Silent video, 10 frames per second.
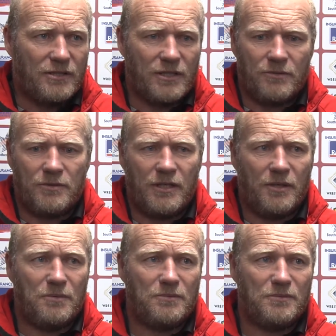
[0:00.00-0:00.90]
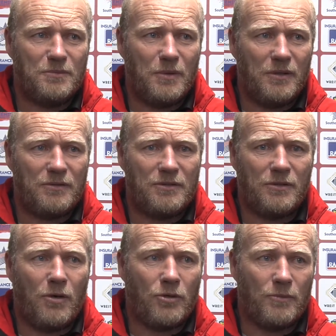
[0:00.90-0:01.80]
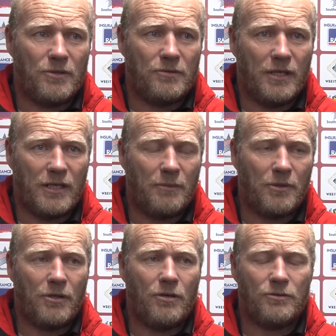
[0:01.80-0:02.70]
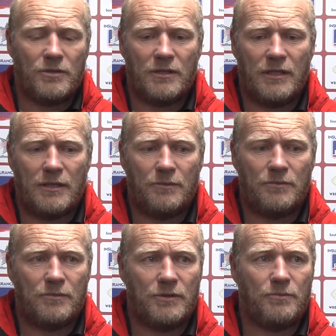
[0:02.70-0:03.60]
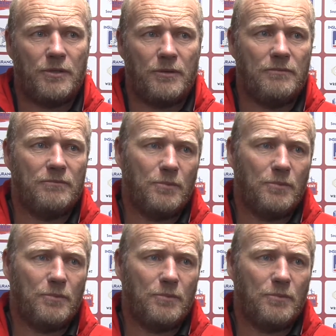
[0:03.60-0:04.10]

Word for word: So you know, to hold him to a couple of goals um, was pretty